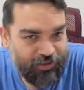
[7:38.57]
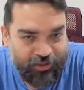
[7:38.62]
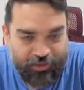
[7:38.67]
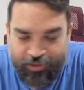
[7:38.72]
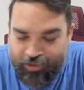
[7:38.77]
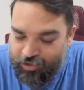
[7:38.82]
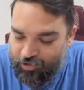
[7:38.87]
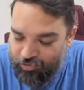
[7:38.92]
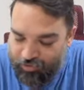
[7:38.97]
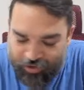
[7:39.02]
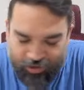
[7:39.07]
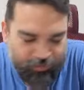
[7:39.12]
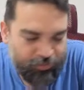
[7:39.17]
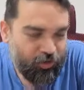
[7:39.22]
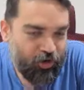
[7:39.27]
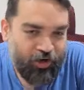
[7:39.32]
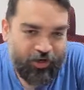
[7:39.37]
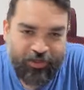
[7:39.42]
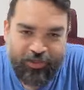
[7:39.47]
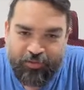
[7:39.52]
you can deploy
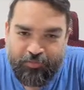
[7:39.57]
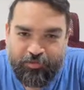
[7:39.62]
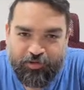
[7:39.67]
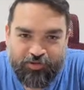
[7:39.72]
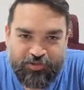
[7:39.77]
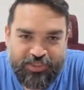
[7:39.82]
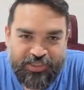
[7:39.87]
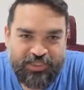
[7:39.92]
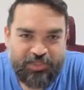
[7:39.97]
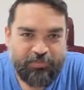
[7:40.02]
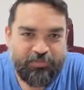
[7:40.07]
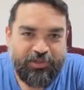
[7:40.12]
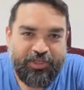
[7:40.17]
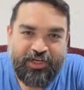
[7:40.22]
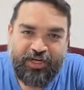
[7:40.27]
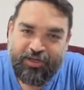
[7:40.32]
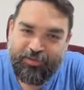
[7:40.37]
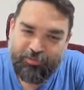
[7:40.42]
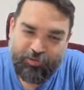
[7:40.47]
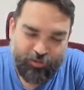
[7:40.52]
them to GCP,
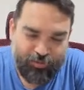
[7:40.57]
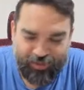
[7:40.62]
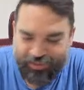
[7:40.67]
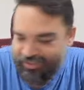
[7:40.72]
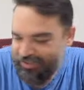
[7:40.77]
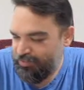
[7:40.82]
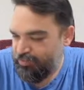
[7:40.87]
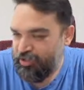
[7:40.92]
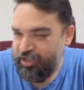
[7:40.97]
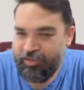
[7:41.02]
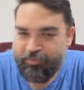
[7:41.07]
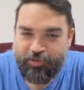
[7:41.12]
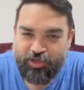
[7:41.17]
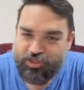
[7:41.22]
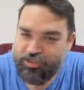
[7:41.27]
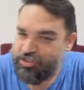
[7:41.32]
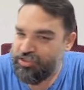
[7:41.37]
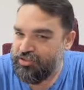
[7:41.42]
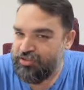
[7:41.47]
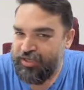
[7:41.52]
AWS, pretty
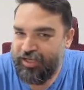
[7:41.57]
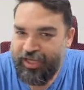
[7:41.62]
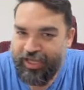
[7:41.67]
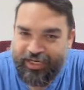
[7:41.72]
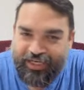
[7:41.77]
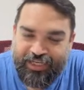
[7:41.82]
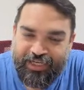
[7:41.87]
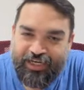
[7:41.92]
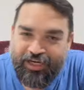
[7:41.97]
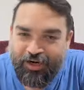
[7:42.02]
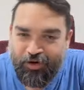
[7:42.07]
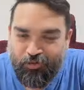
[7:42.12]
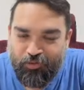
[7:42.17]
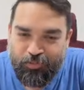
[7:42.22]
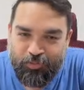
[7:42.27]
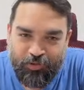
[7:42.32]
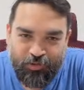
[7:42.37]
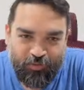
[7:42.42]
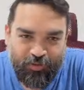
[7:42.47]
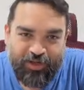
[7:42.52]
much any cloud
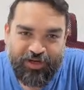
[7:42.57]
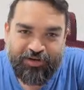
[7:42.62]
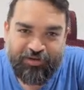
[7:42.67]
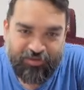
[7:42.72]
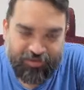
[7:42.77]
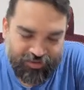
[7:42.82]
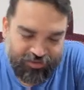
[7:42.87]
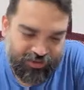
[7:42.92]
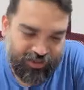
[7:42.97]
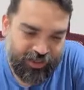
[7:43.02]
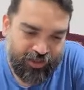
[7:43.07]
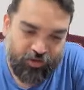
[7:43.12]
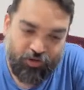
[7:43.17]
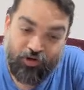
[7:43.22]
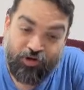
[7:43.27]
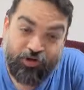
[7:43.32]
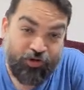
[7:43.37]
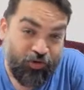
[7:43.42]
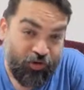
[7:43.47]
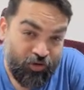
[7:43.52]
provider, right, or
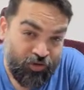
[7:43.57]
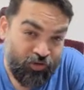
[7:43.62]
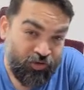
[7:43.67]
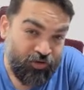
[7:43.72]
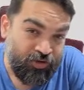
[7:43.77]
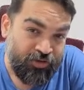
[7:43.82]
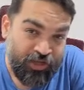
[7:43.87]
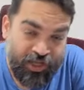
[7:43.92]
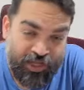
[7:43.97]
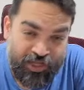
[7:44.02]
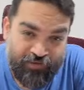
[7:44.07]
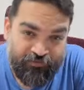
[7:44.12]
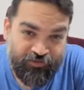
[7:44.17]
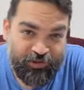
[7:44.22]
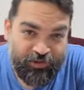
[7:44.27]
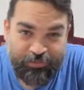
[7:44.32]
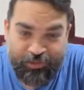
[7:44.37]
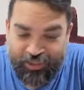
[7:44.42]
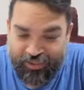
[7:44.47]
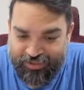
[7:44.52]
your own
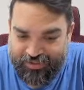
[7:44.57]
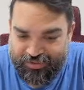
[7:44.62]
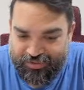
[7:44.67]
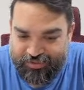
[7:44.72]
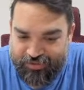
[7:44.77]
VPS.